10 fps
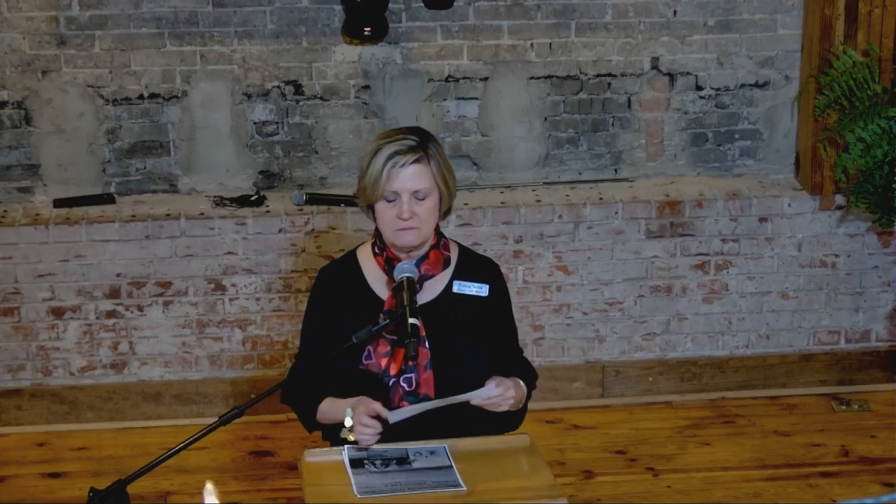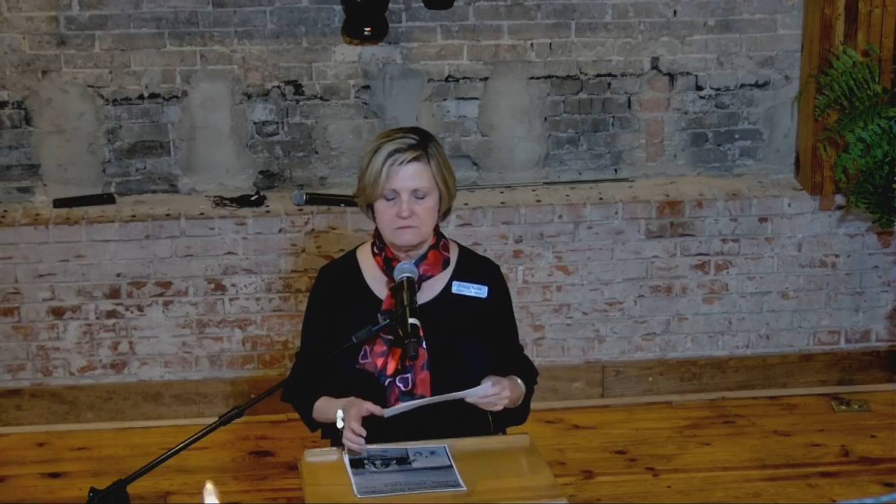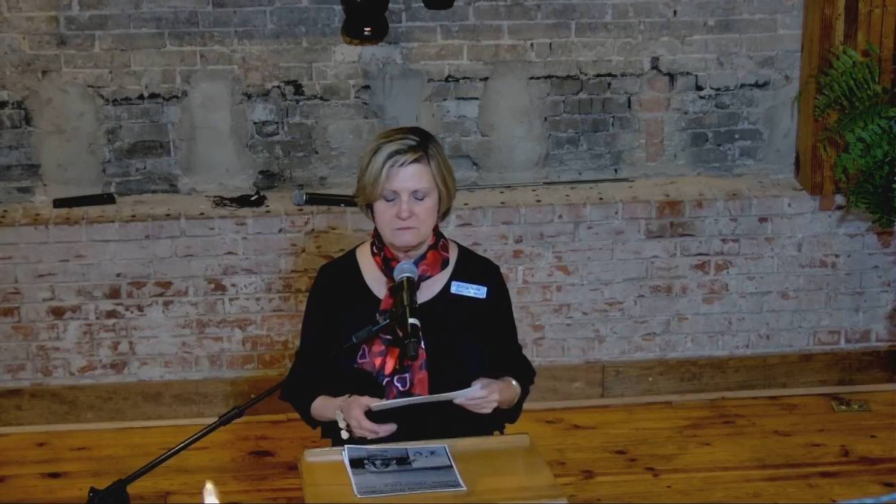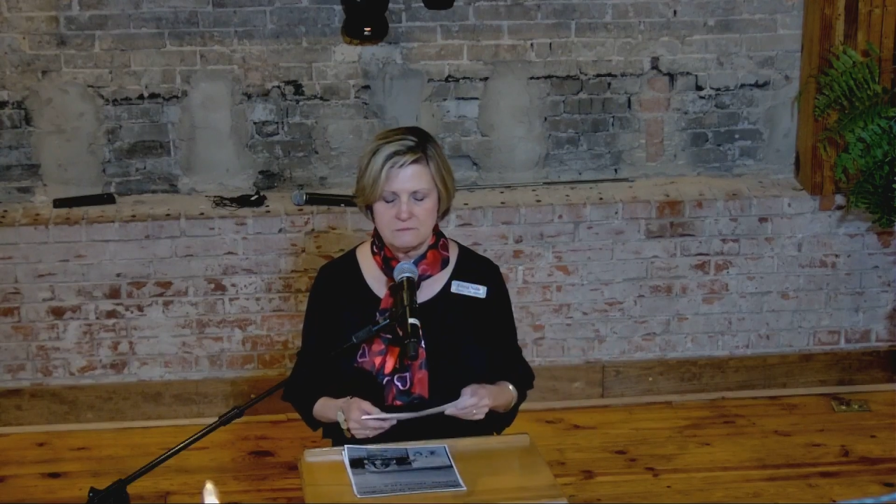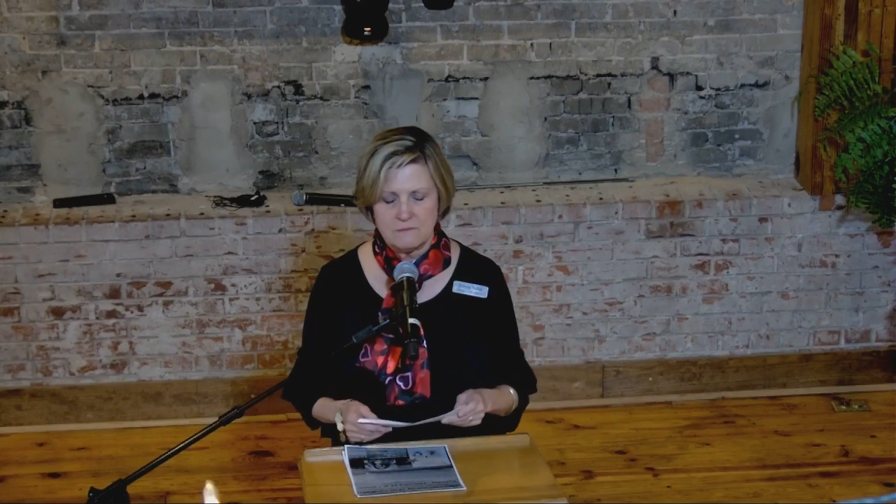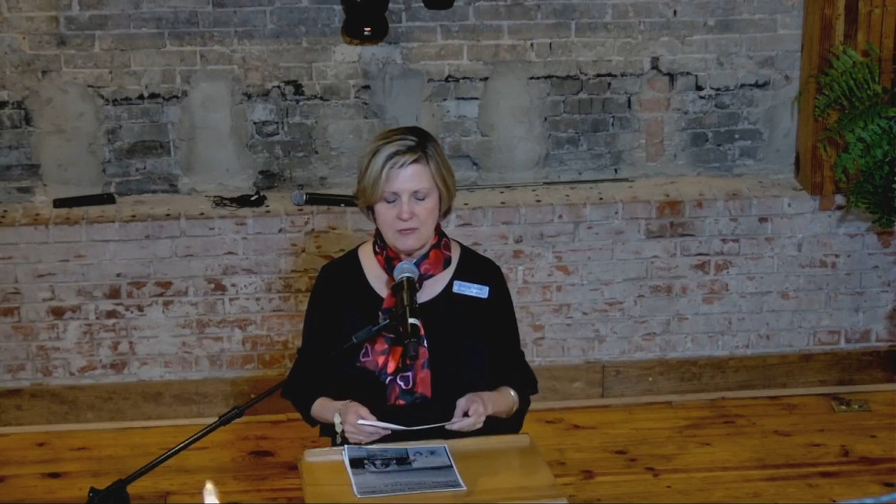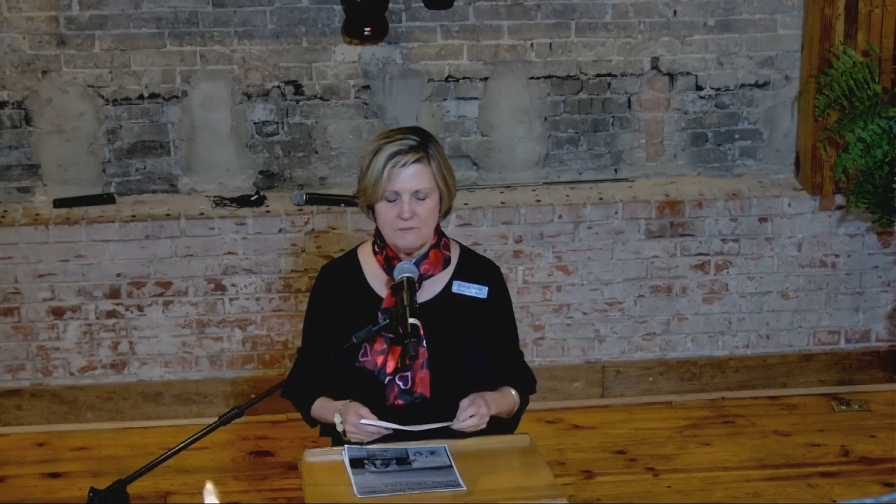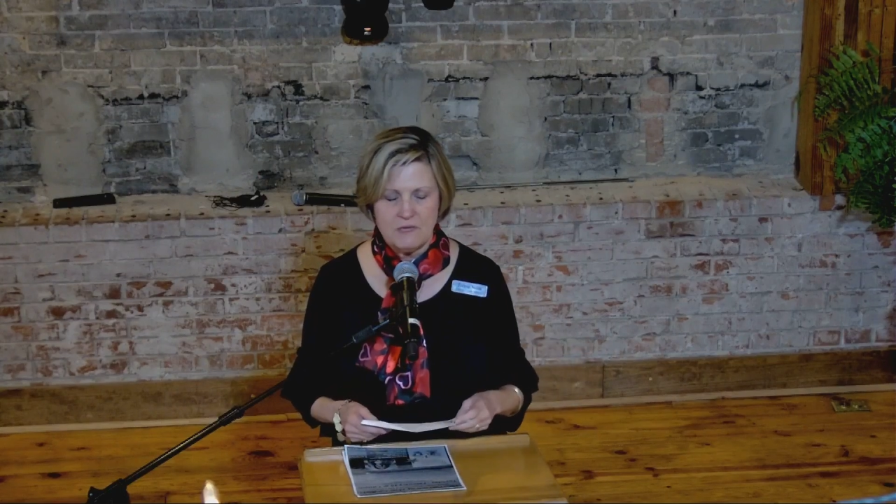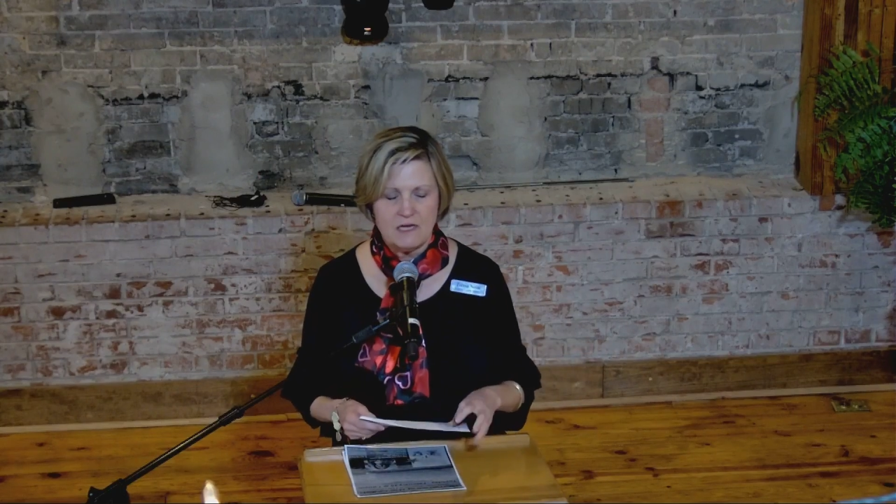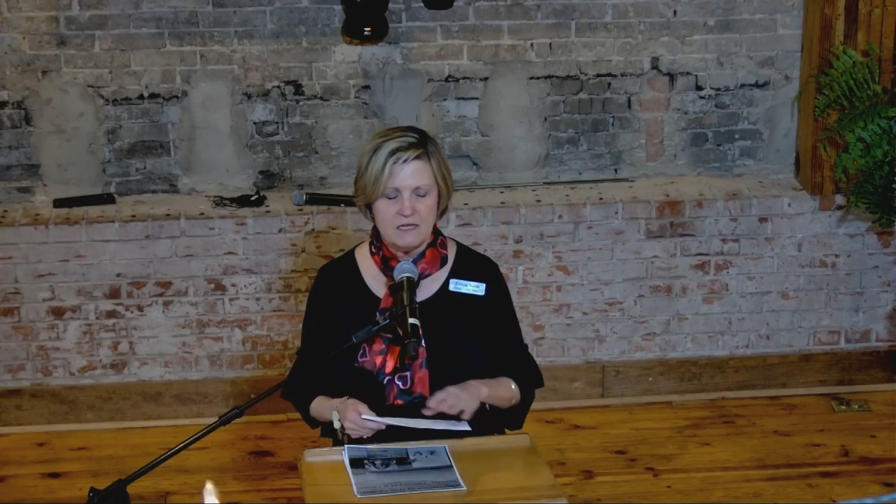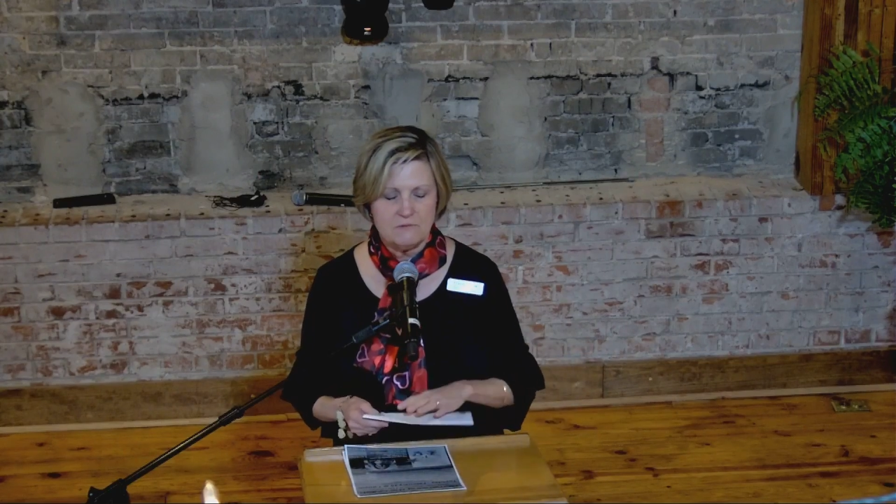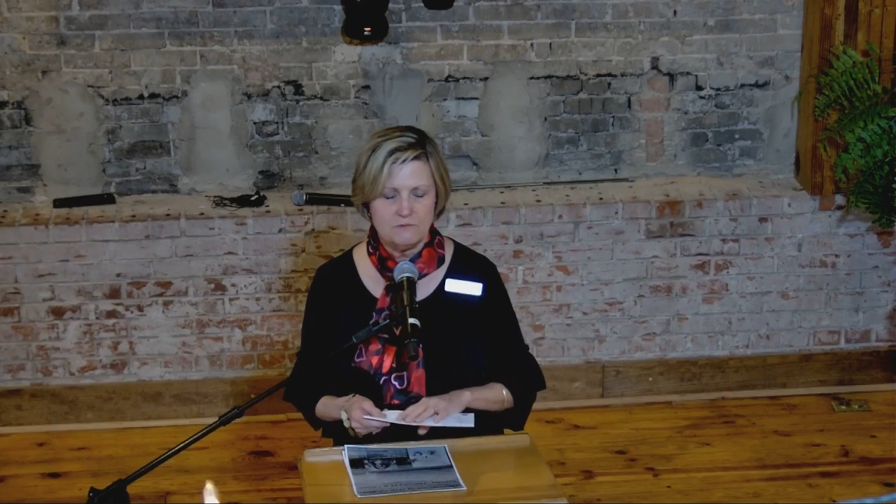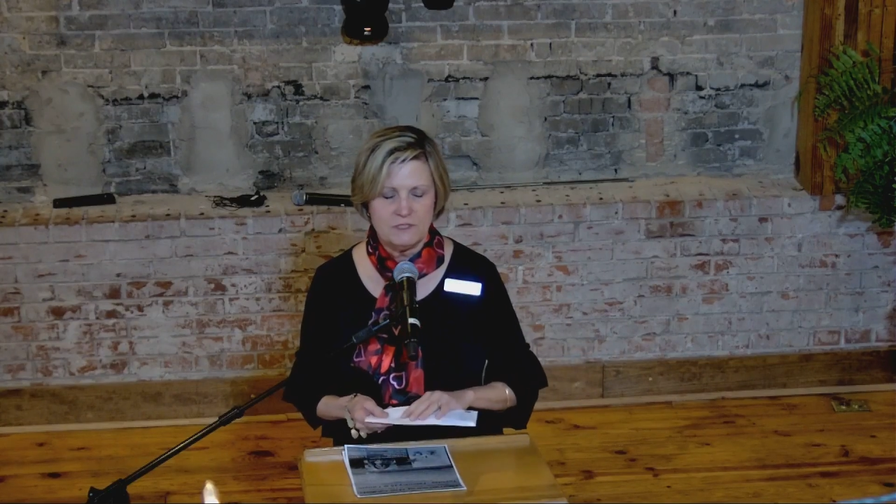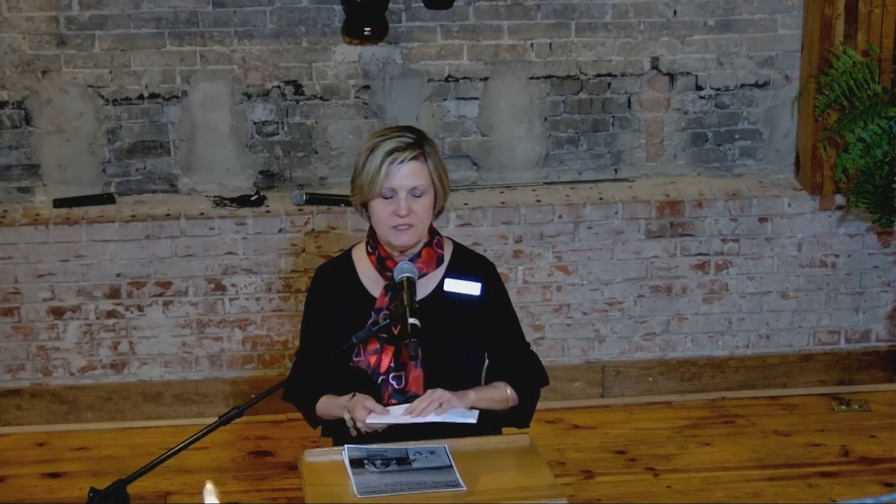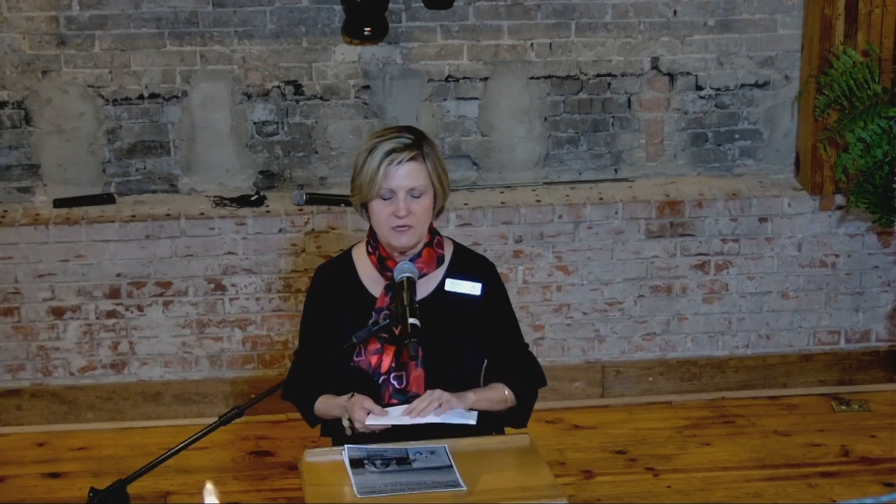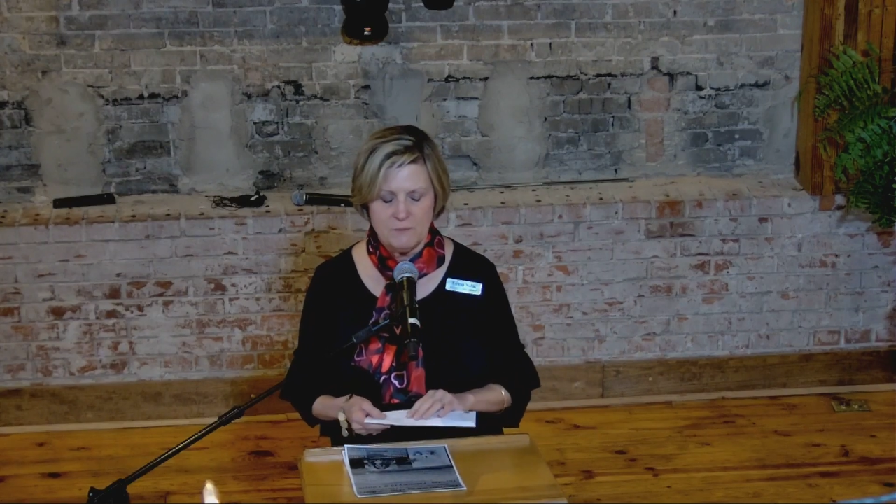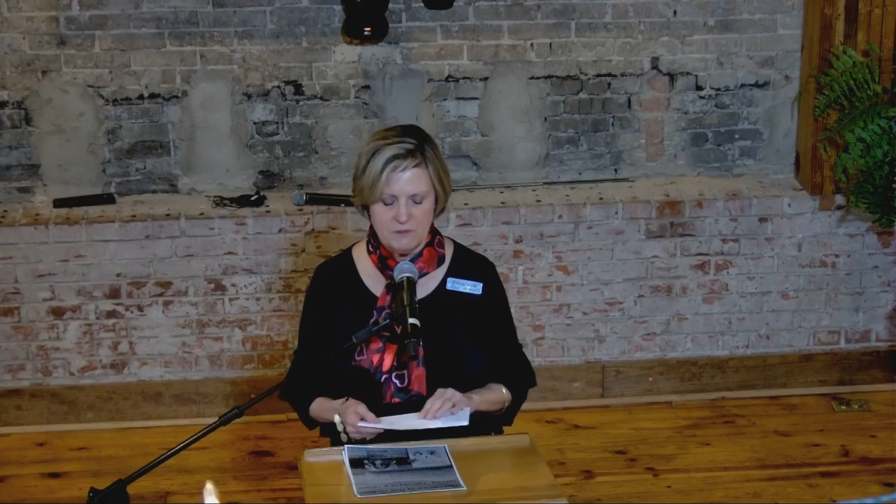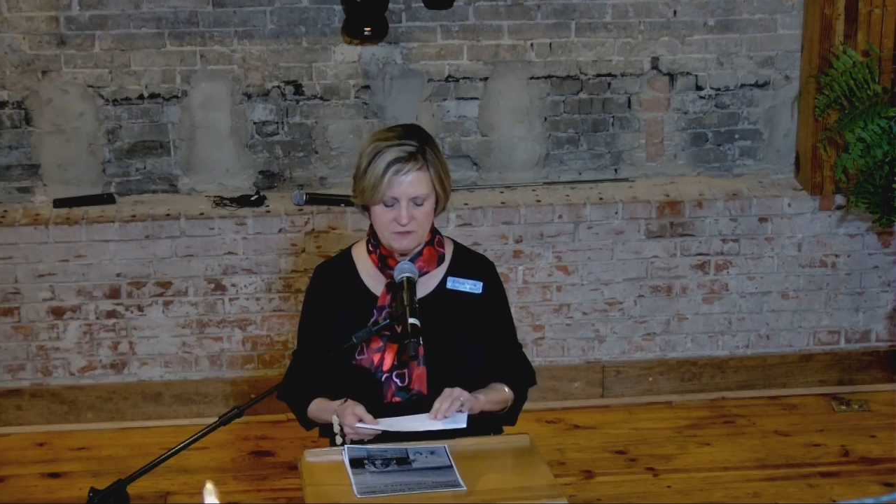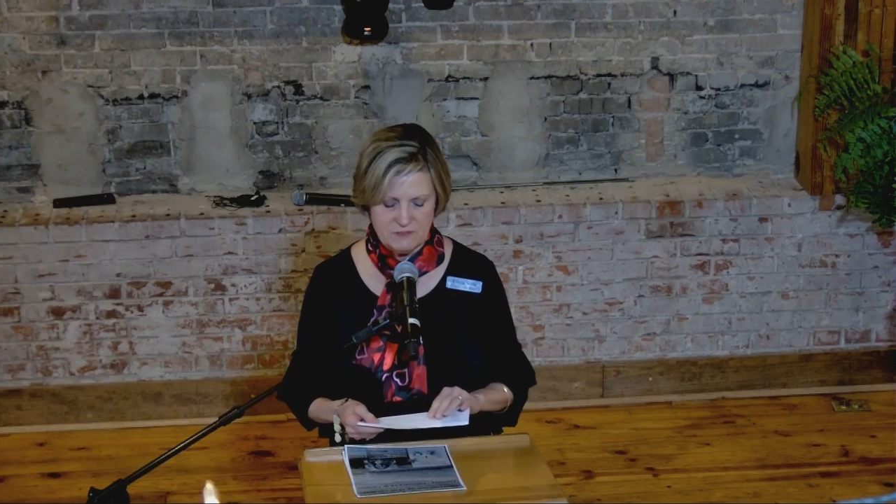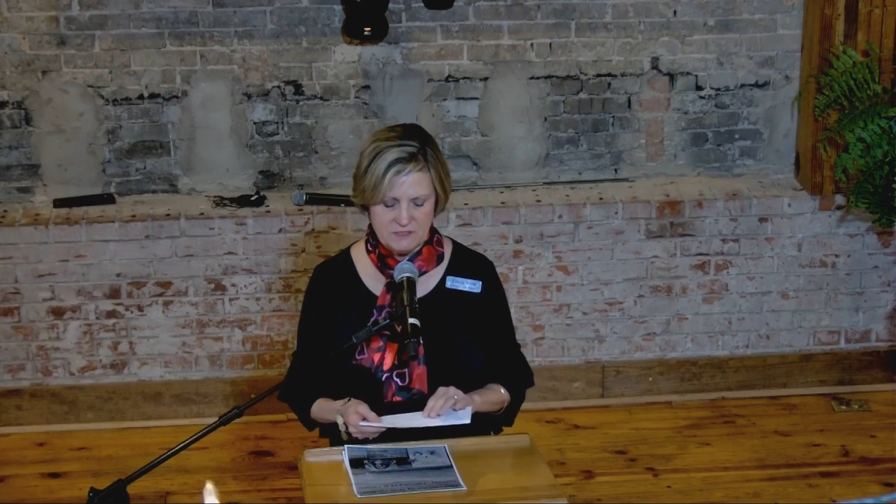I'm not really up on the stuff.